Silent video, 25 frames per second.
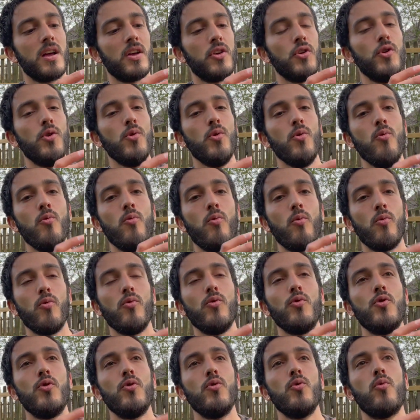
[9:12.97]

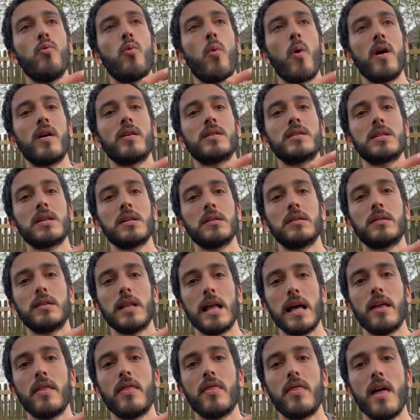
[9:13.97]
you want to
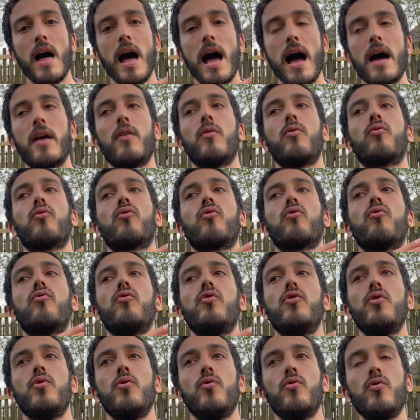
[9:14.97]
let that
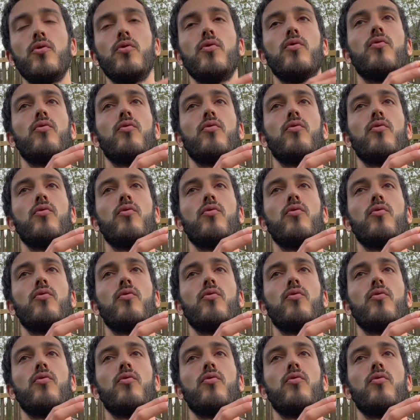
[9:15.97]
you